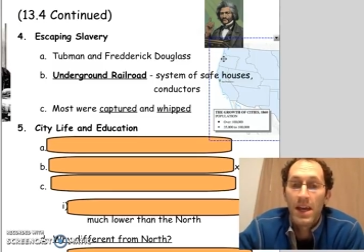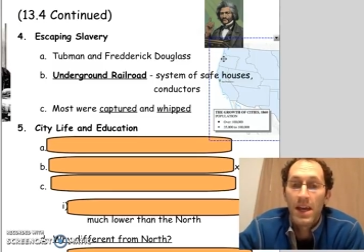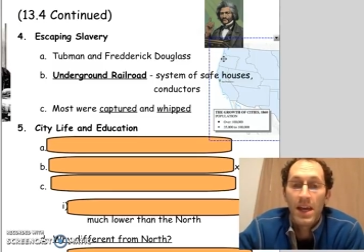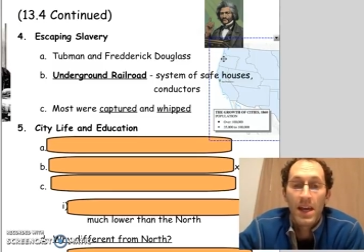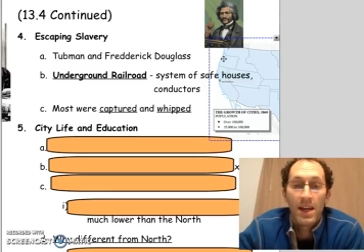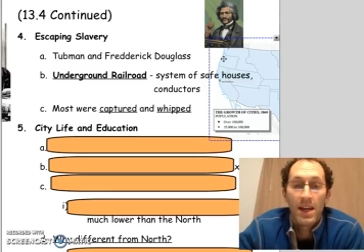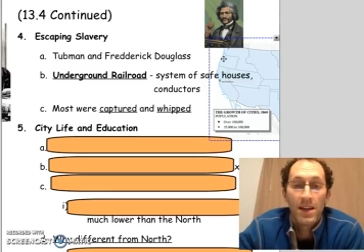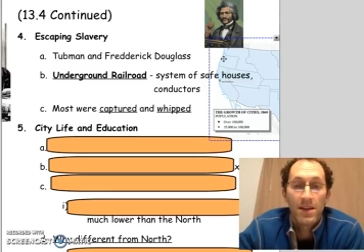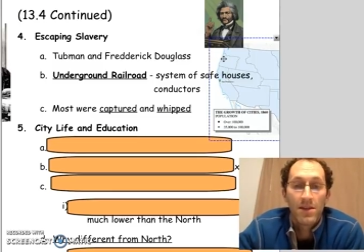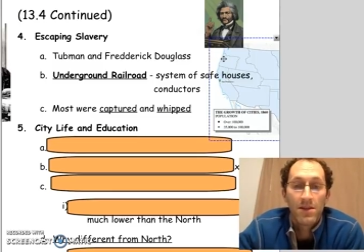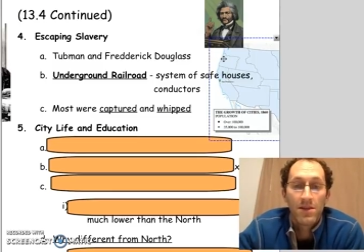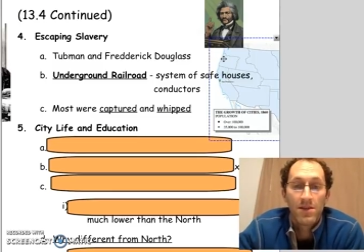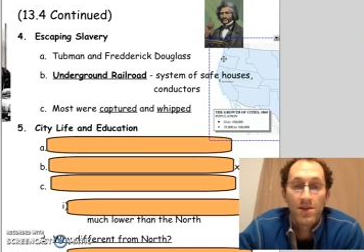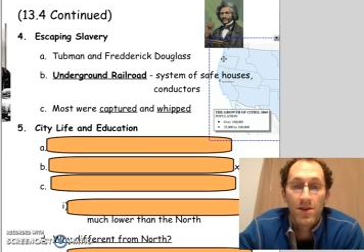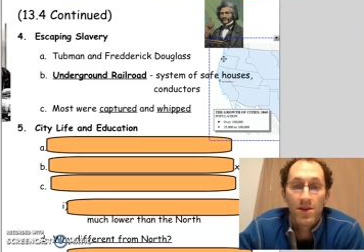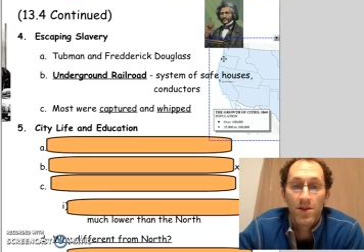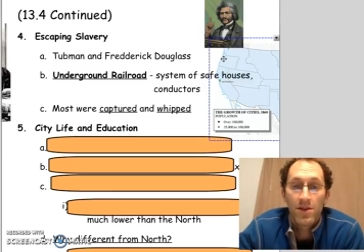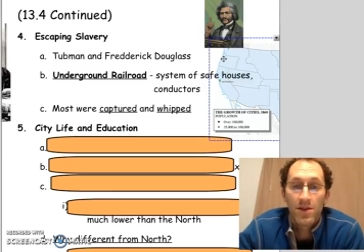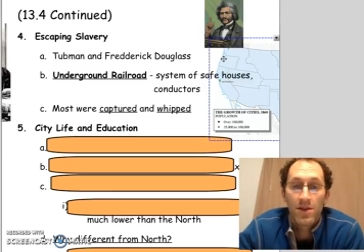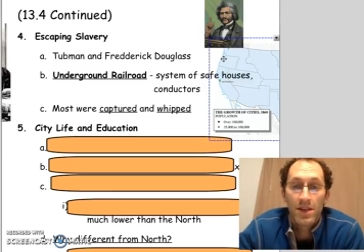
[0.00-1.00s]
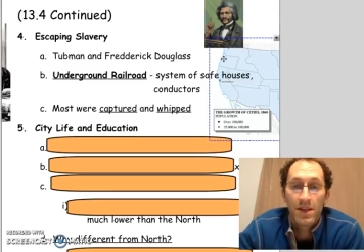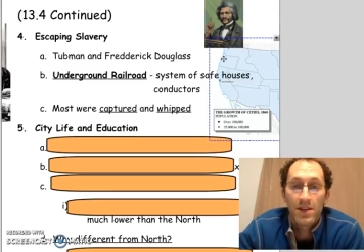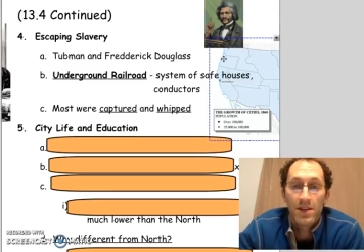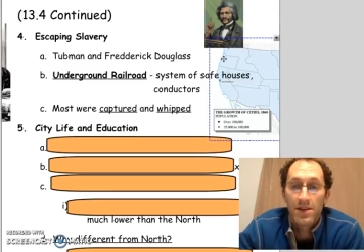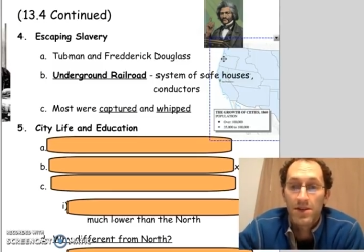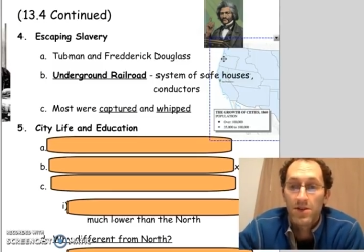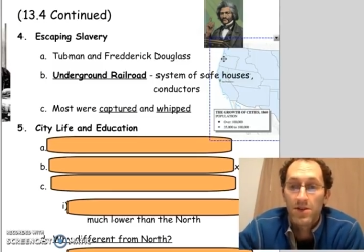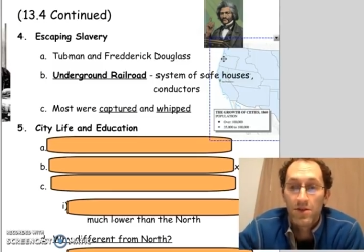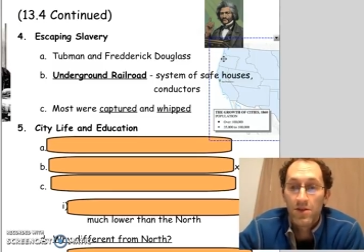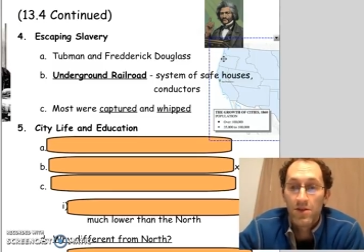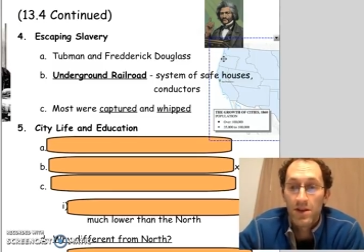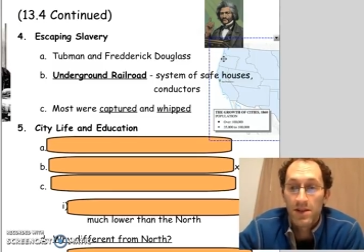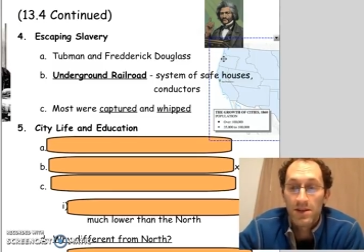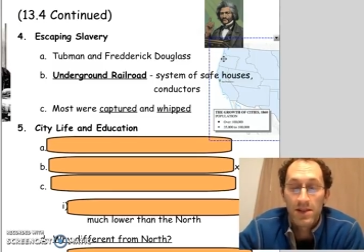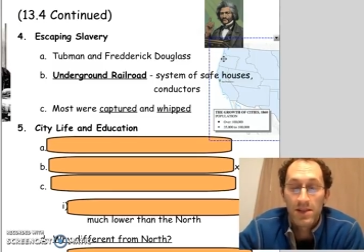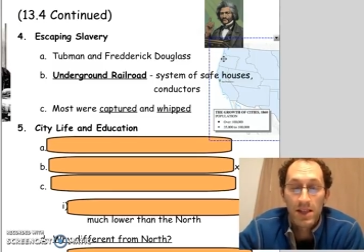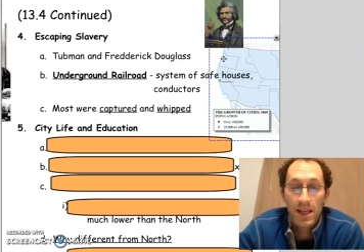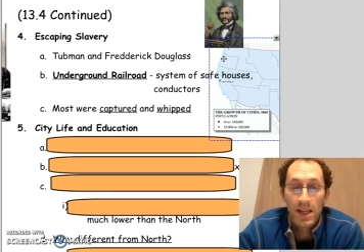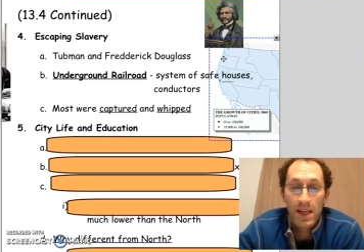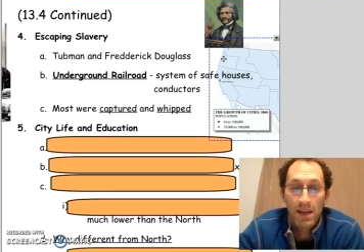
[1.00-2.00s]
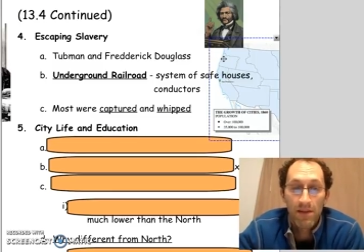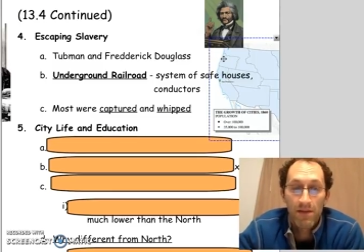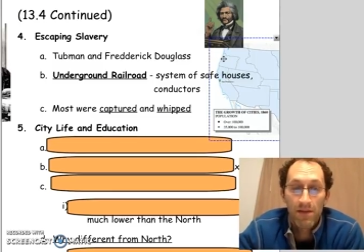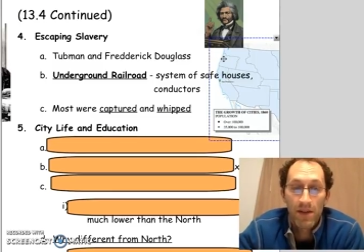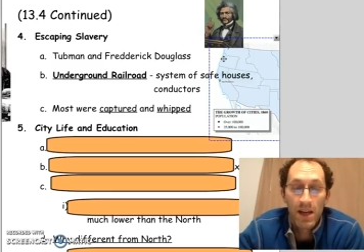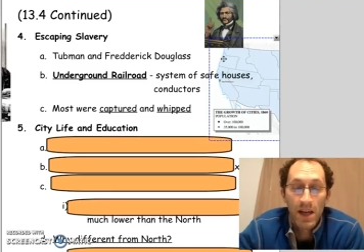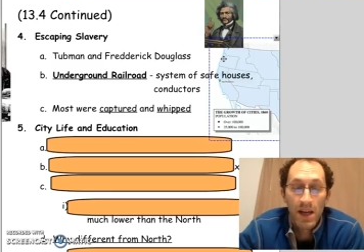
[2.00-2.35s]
and turned into a slave.